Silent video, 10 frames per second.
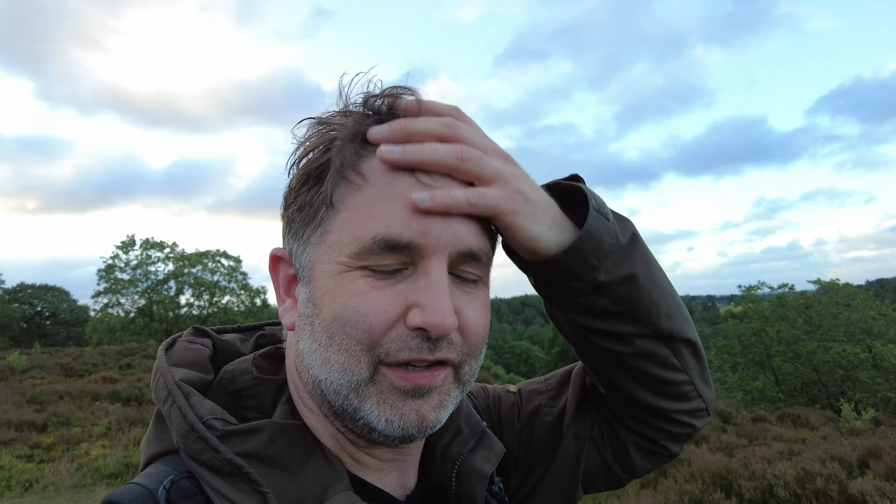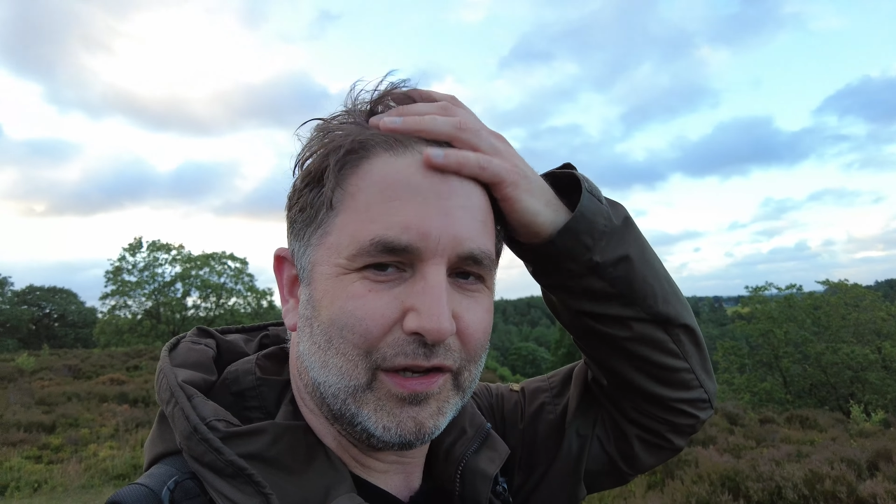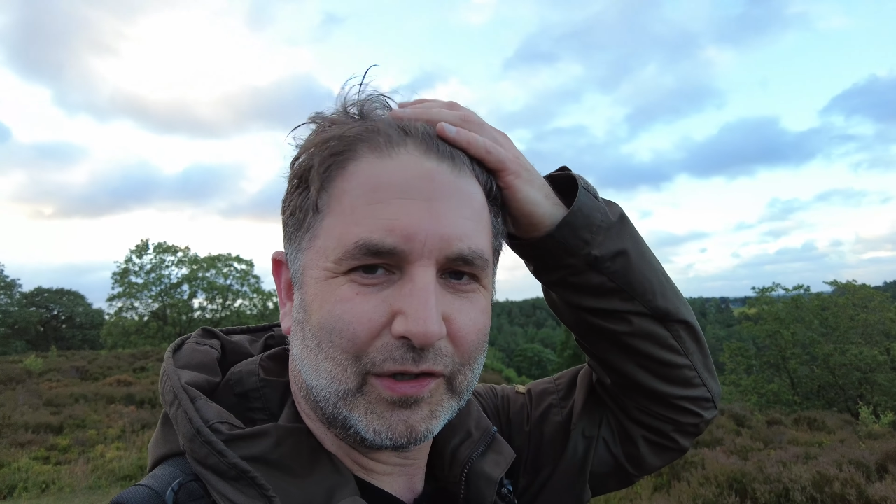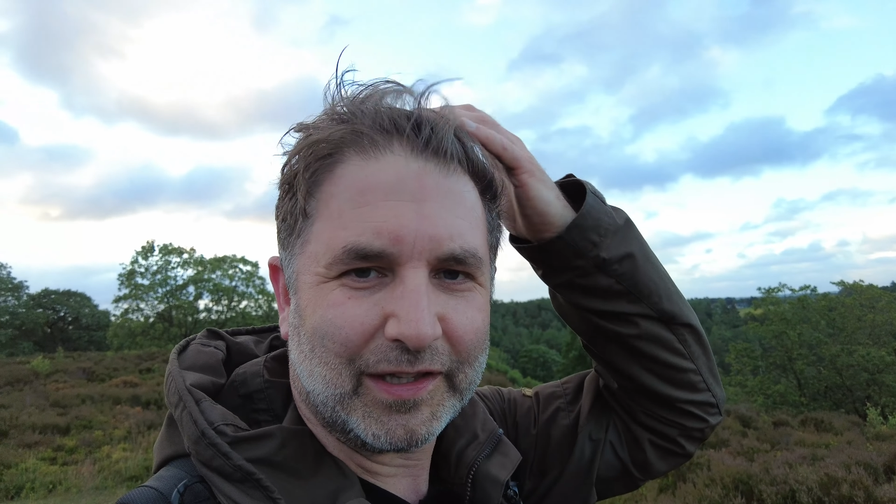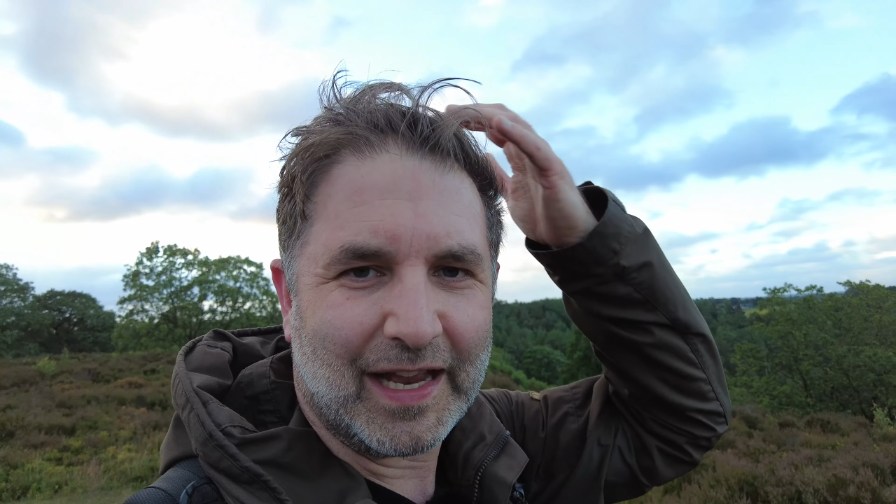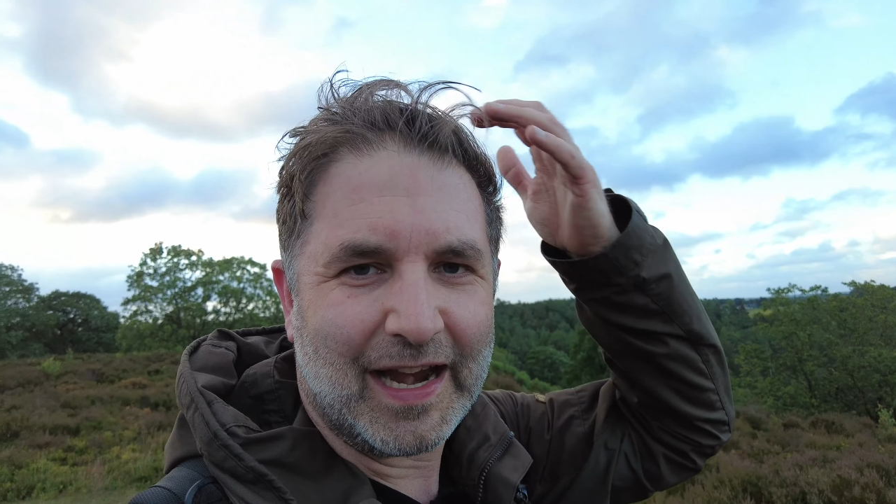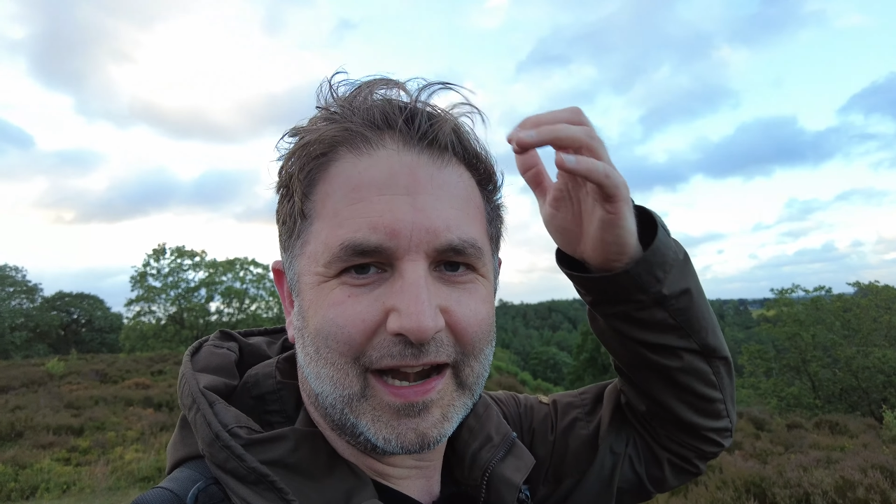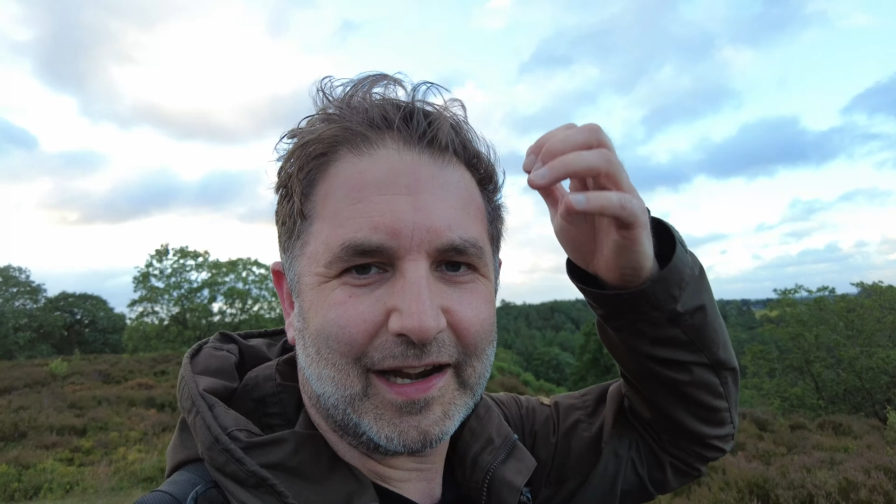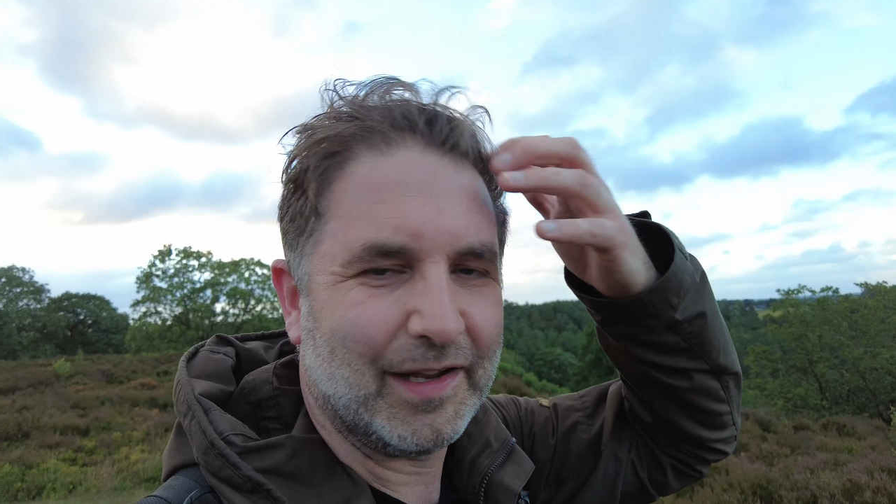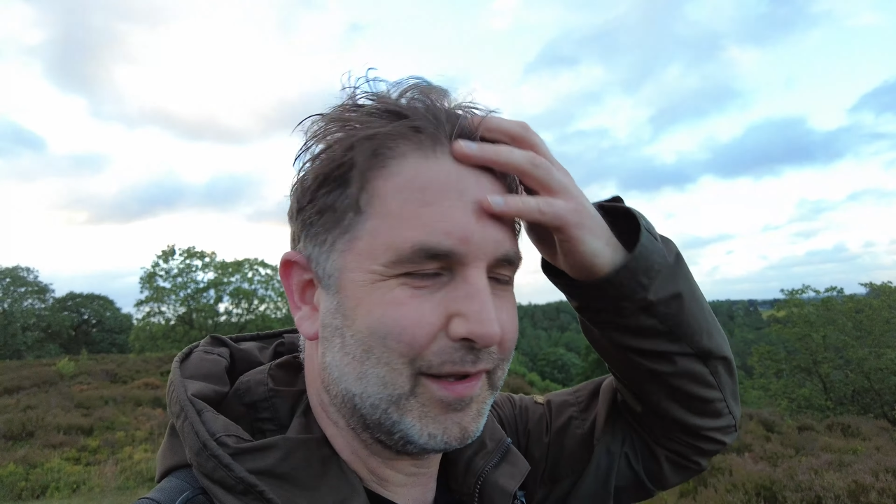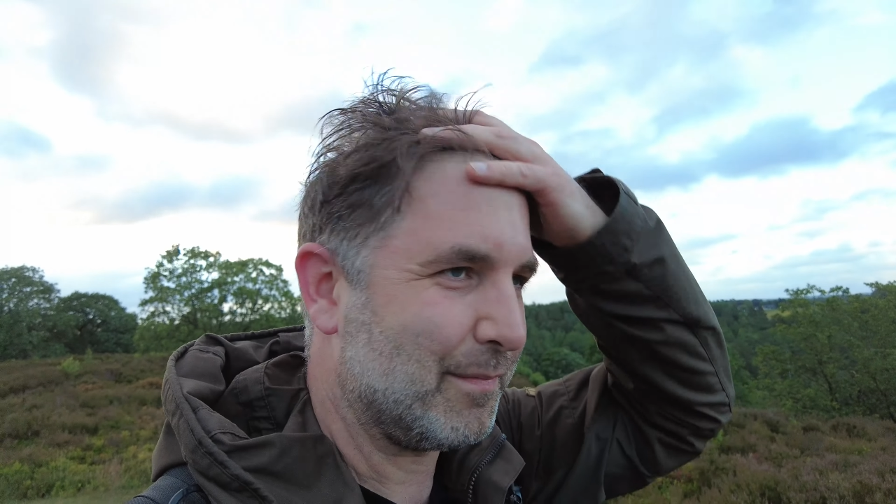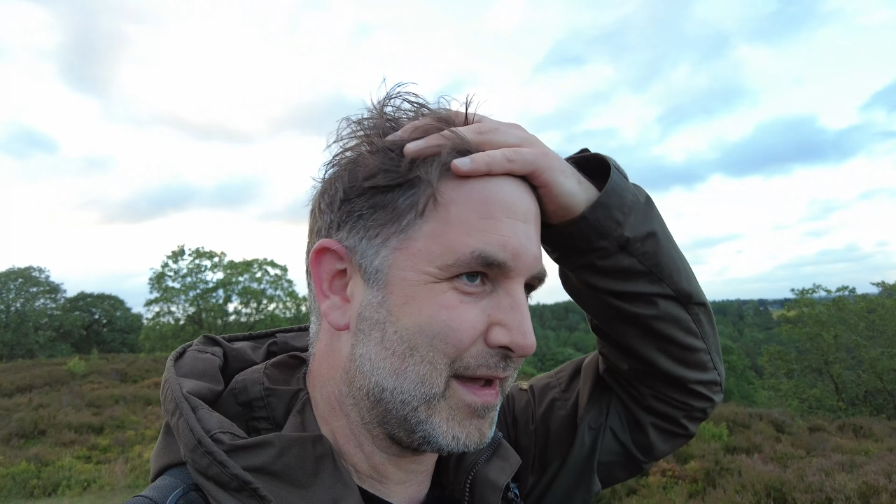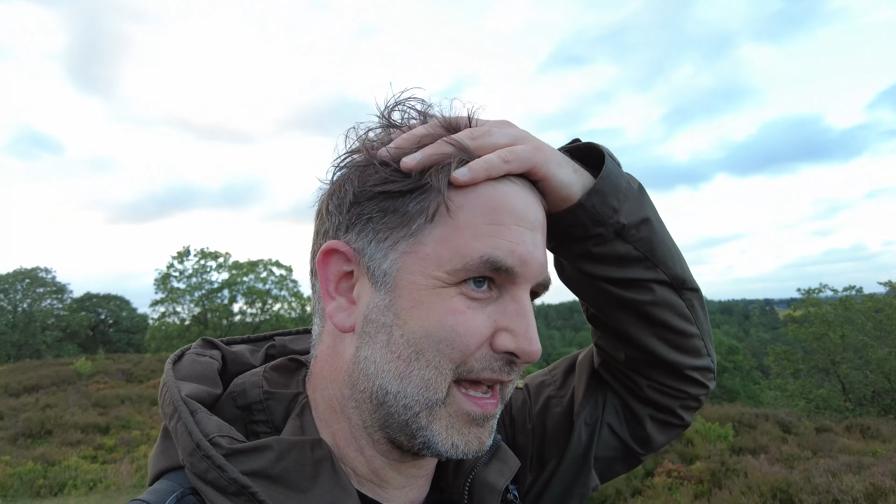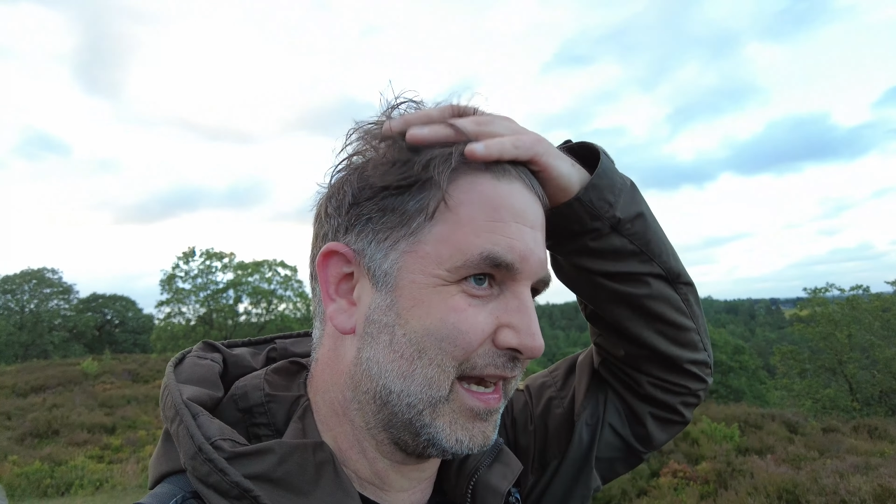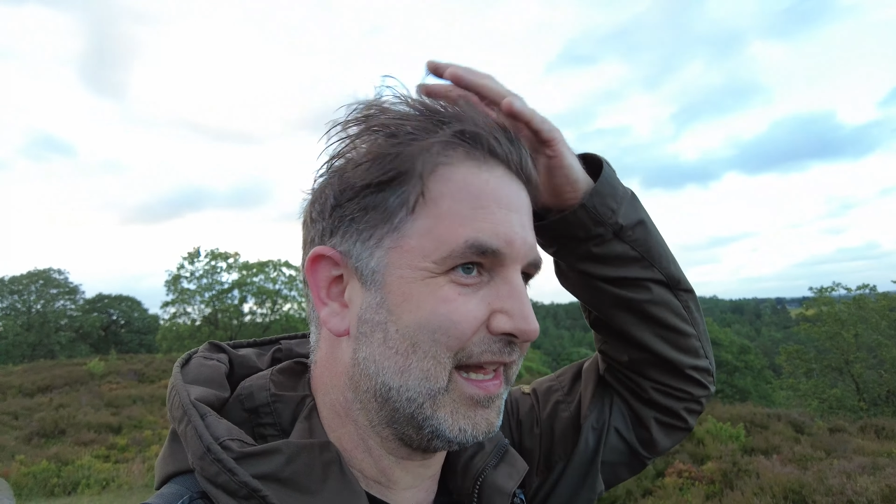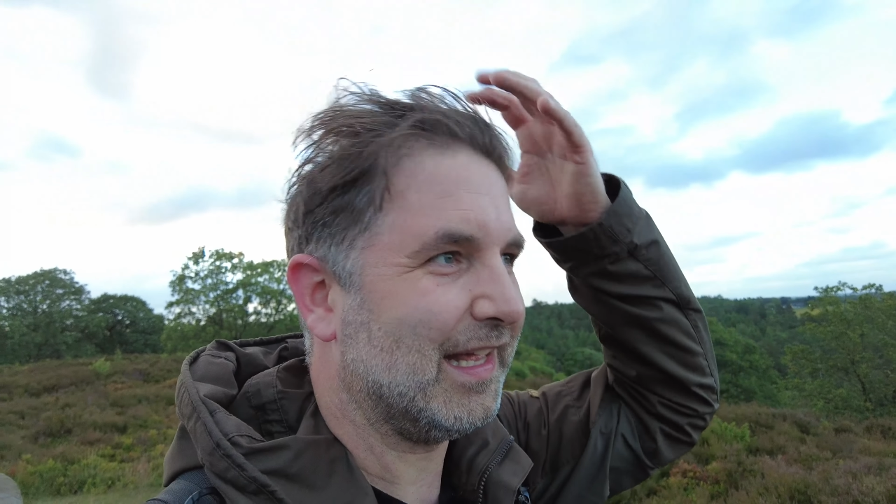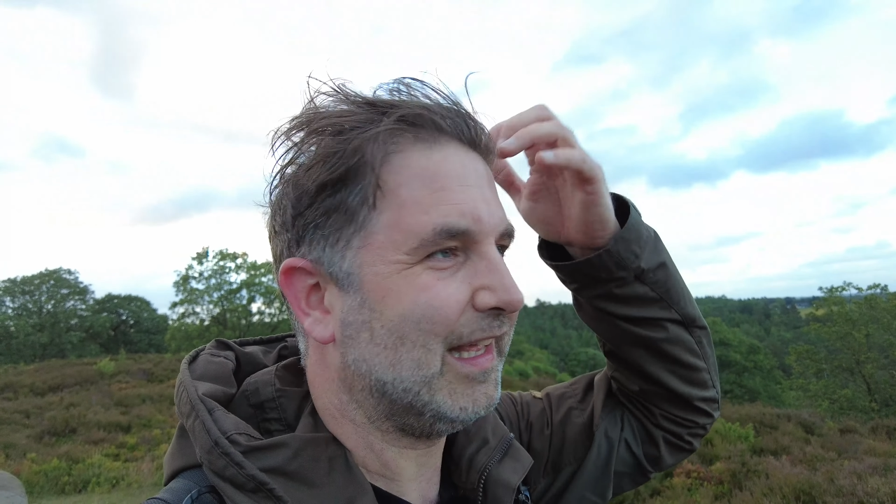look at the hair, man.